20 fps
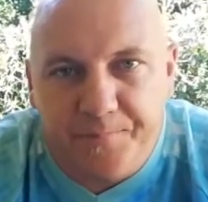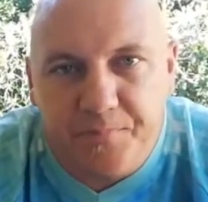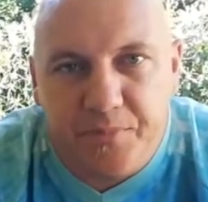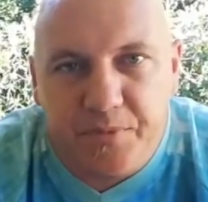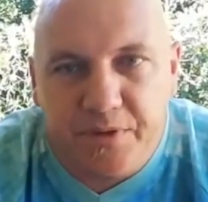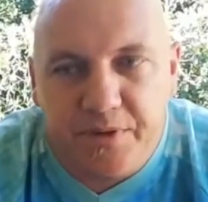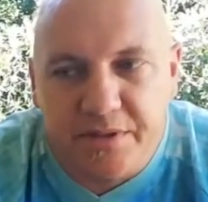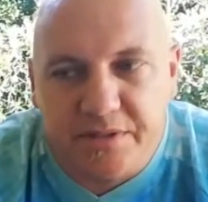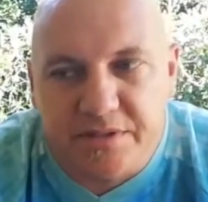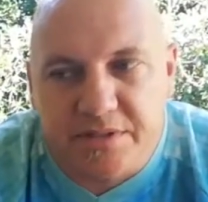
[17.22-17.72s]

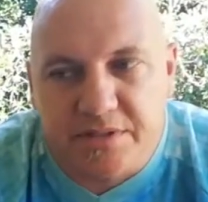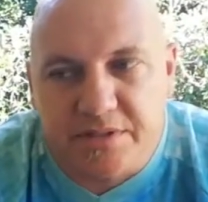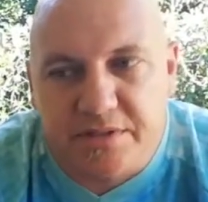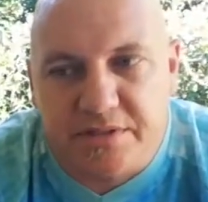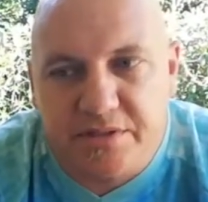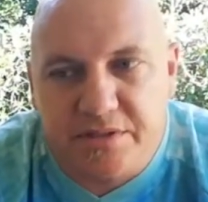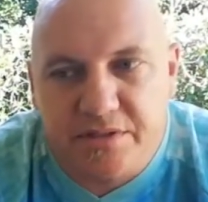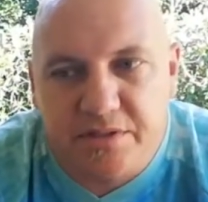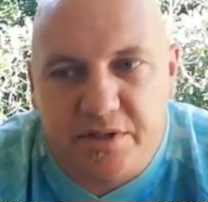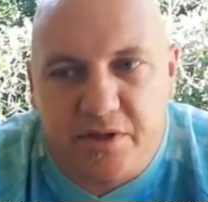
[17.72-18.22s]
This
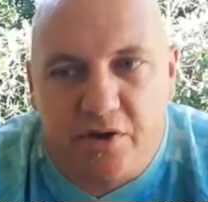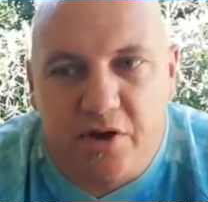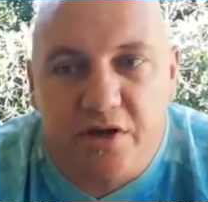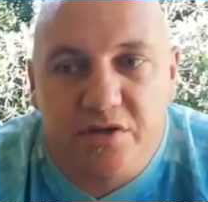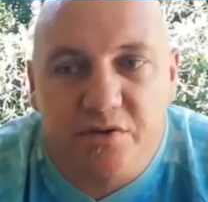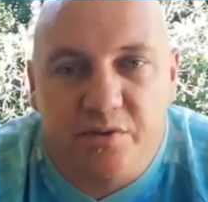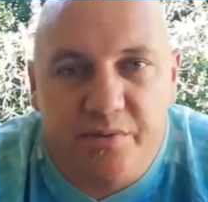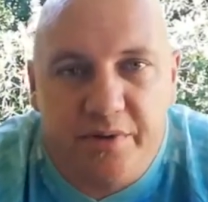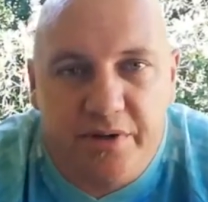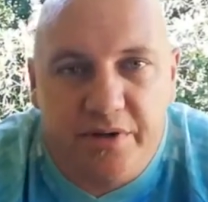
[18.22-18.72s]
is the
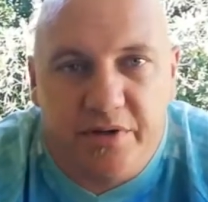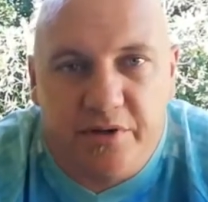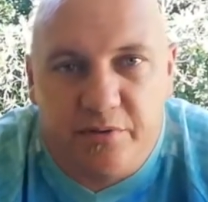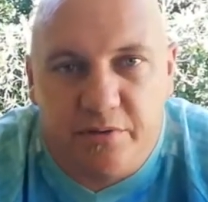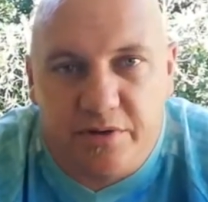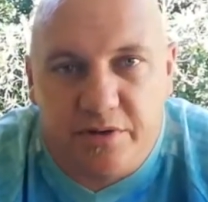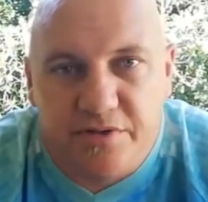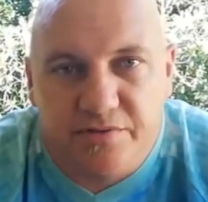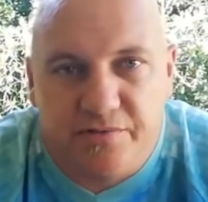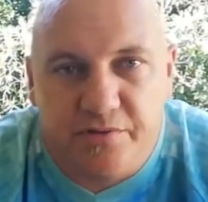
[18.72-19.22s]
last one we did
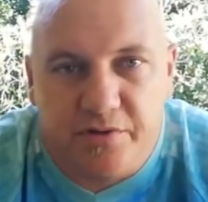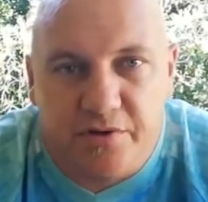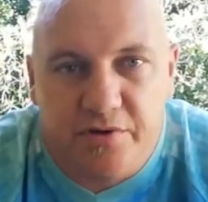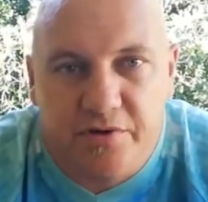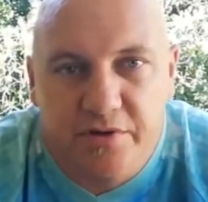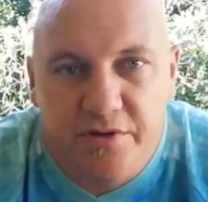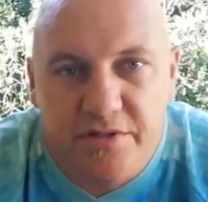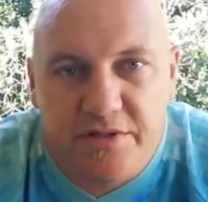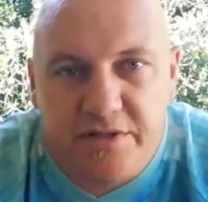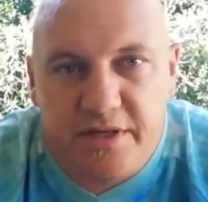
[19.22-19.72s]
was for the
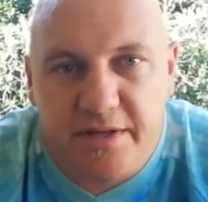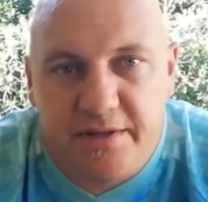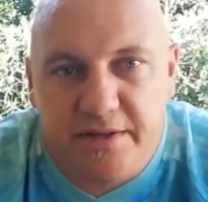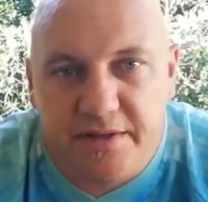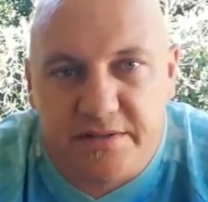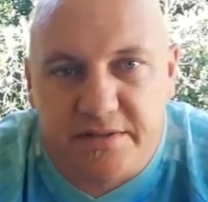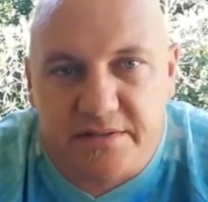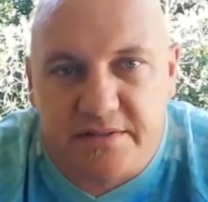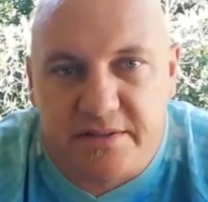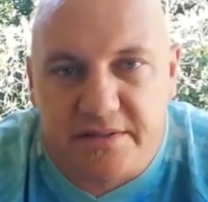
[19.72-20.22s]
Kuta.
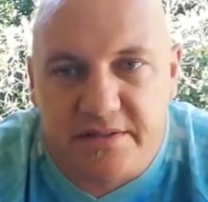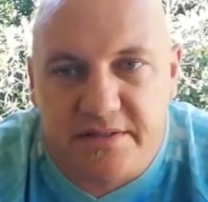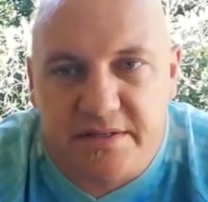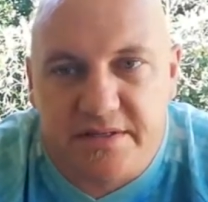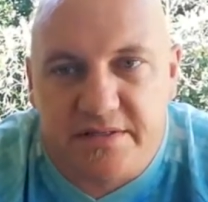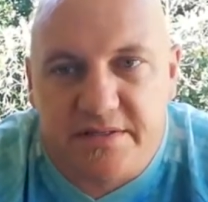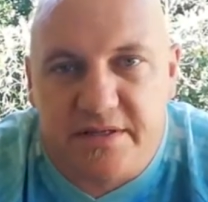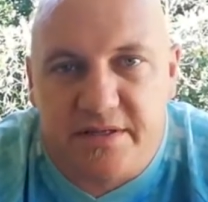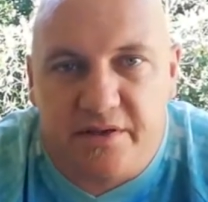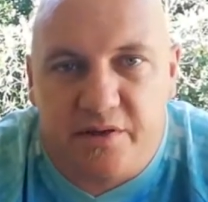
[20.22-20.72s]
This is its
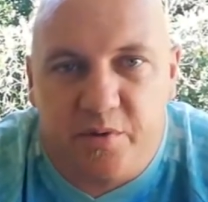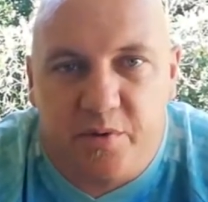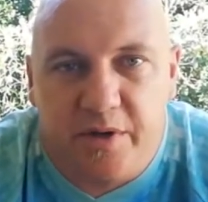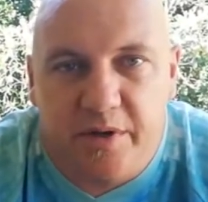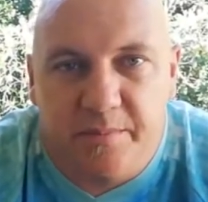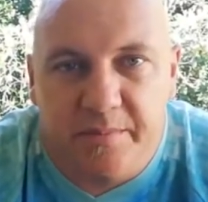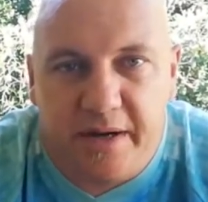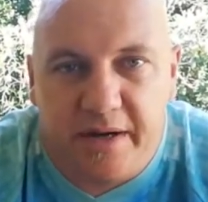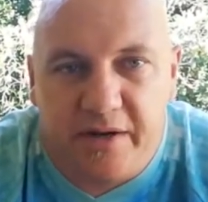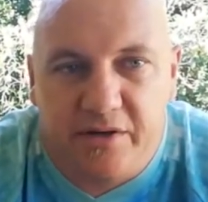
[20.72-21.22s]
sister, the
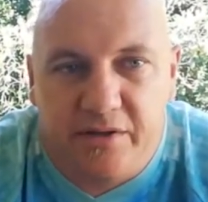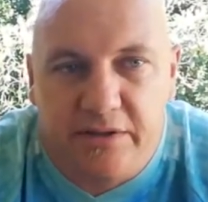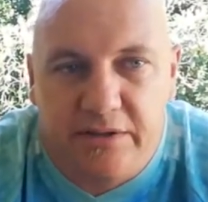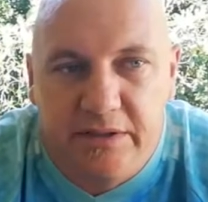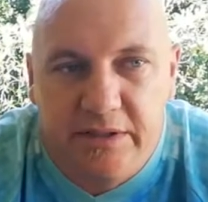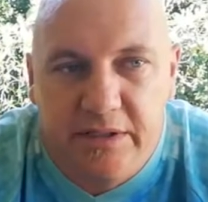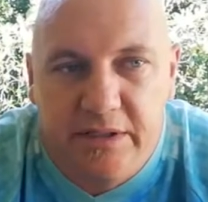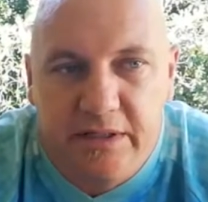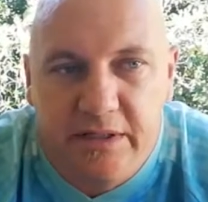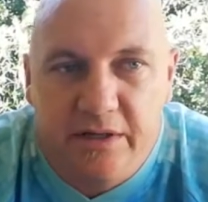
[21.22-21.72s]
Queen
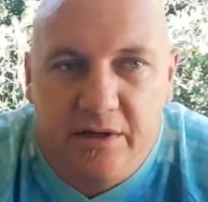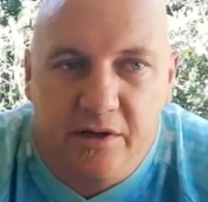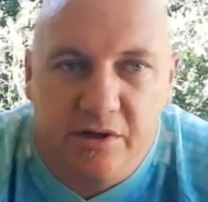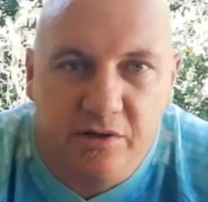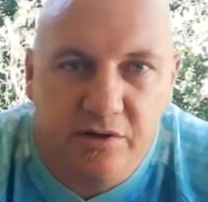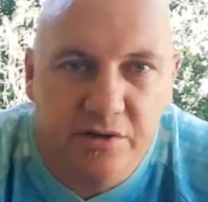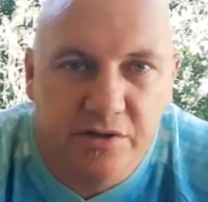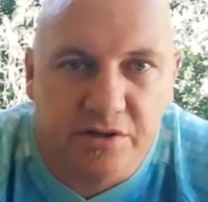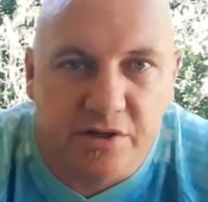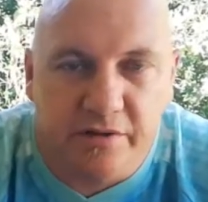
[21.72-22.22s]
Mackerel.
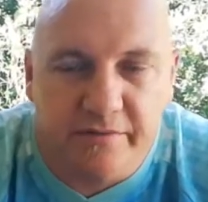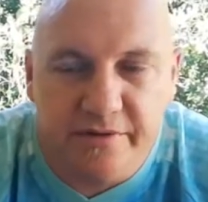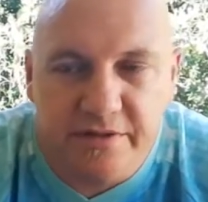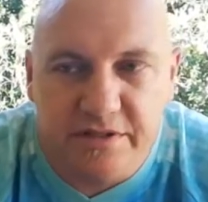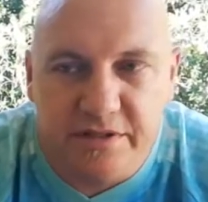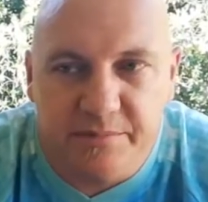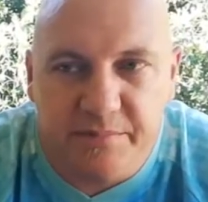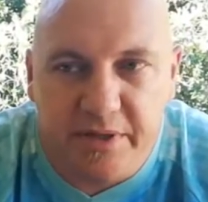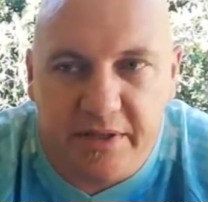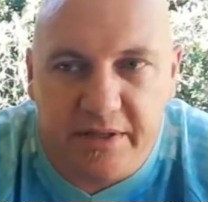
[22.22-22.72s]
Kuta
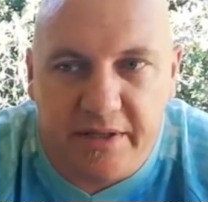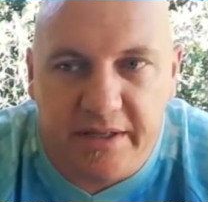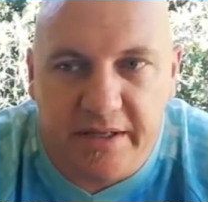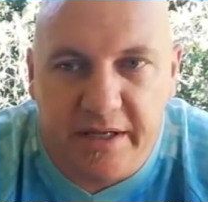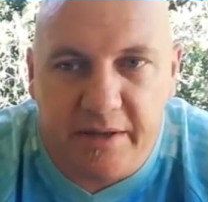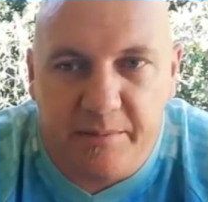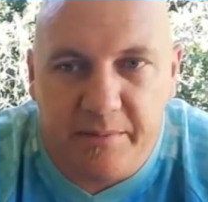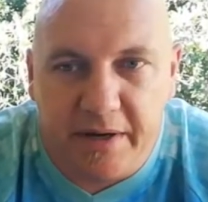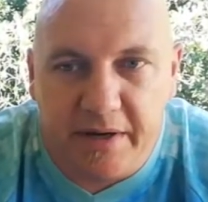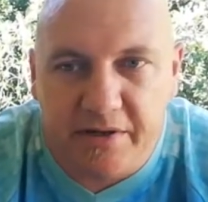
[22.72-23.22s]
obviously being a
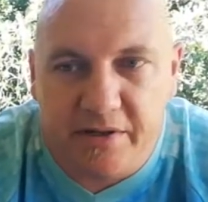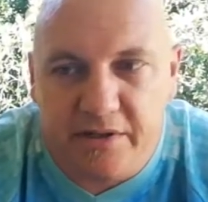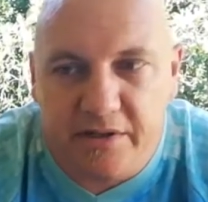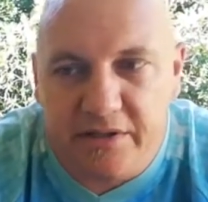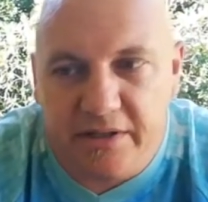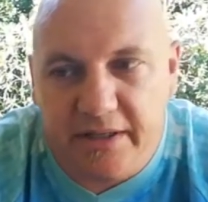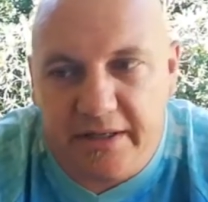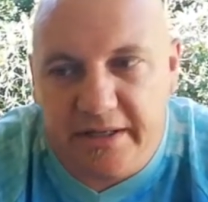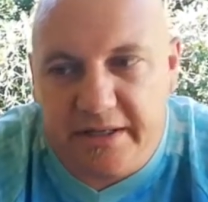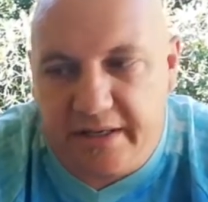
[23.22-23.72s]
King Mackerel,
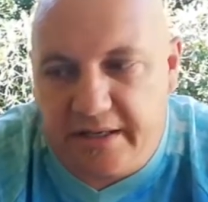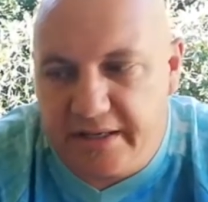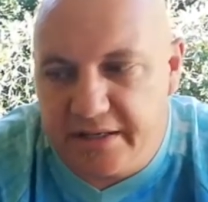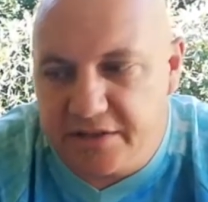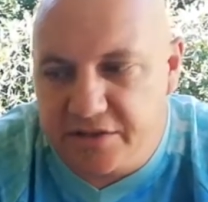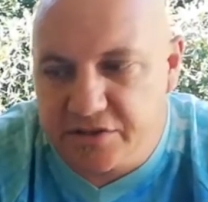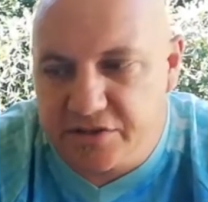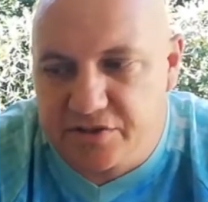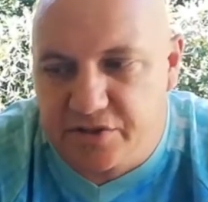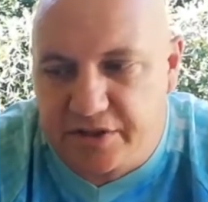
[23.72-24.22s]
aka
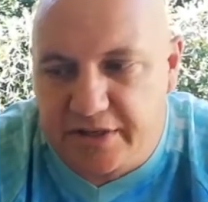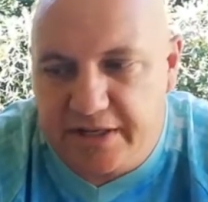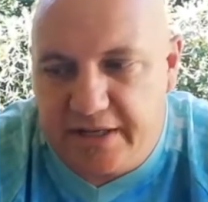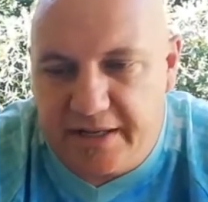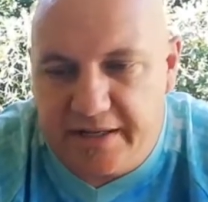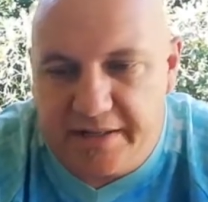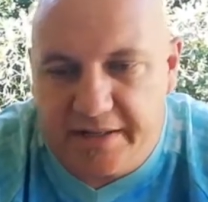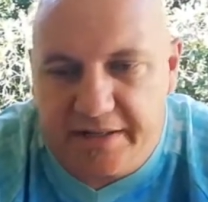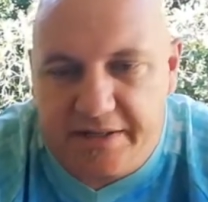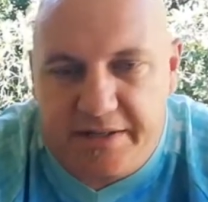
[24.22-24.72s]
snook here
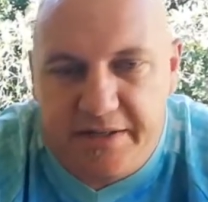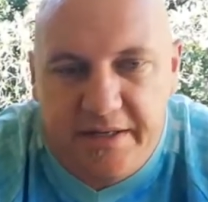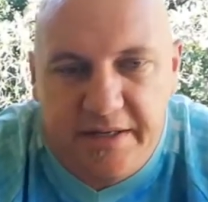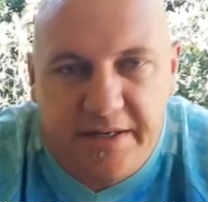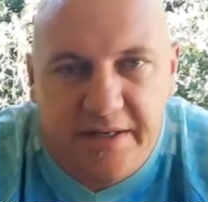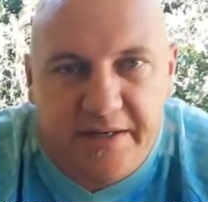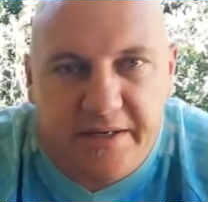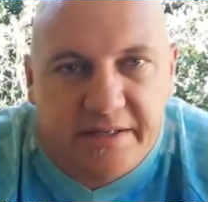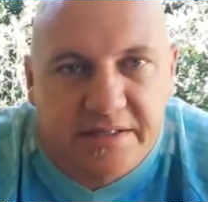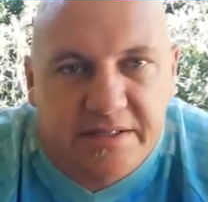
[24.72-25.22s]
in
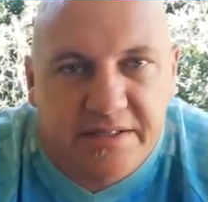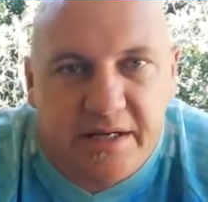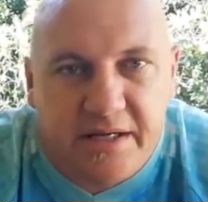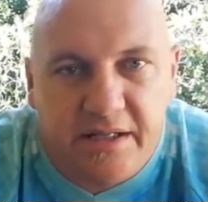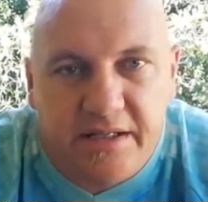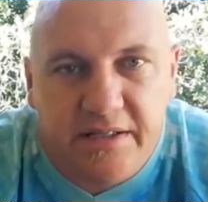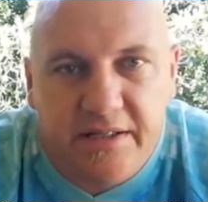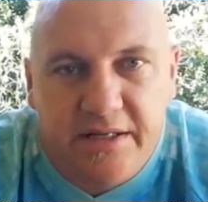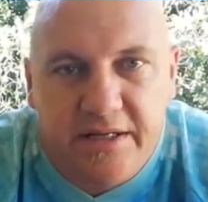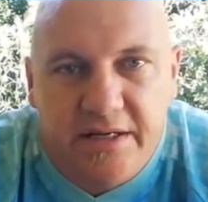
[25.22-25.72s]

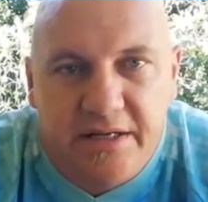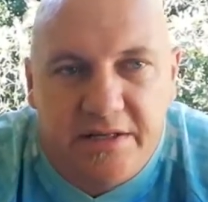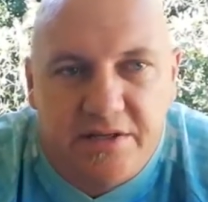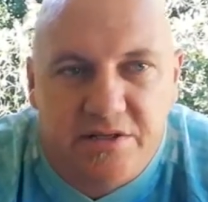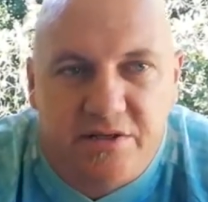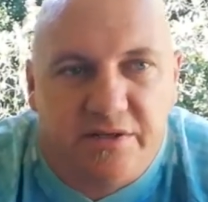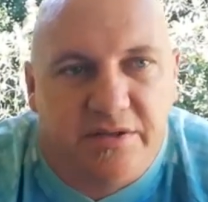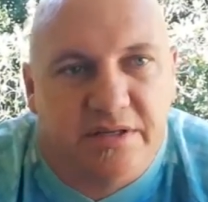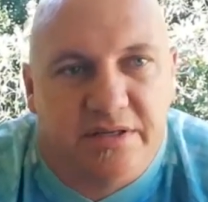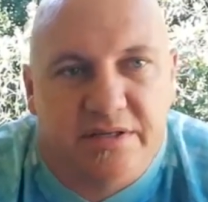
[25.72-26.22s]
Natal.
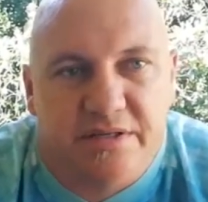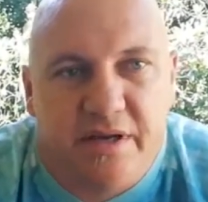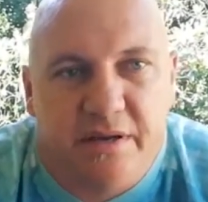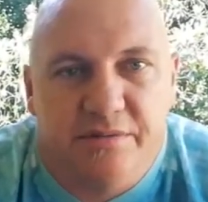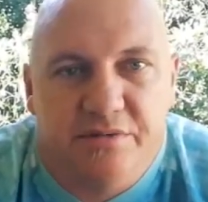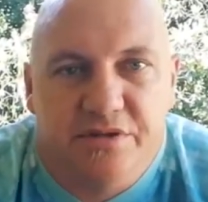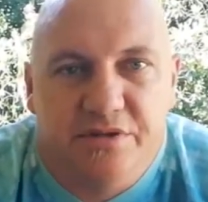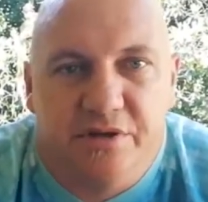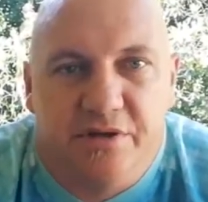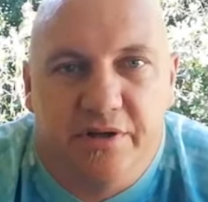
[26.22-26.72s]
It's not the
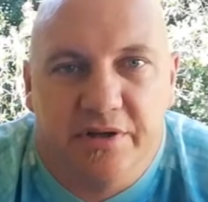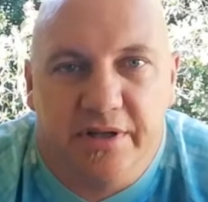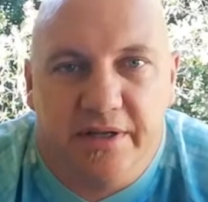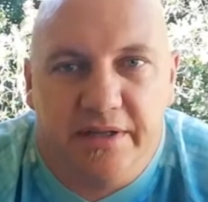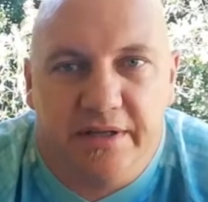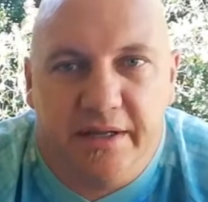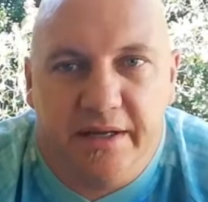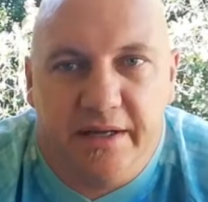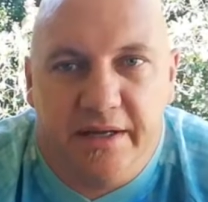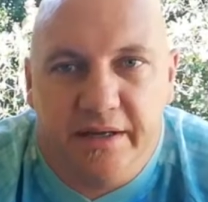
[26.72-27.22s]
same snook
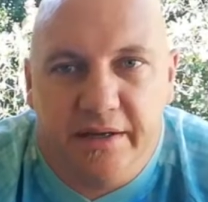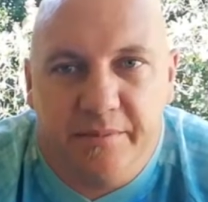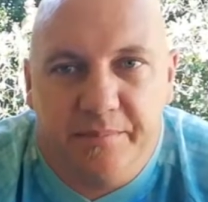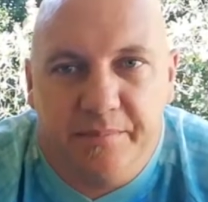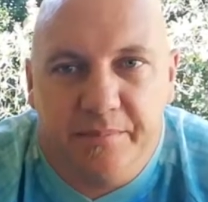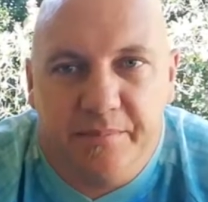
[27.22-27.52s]
that they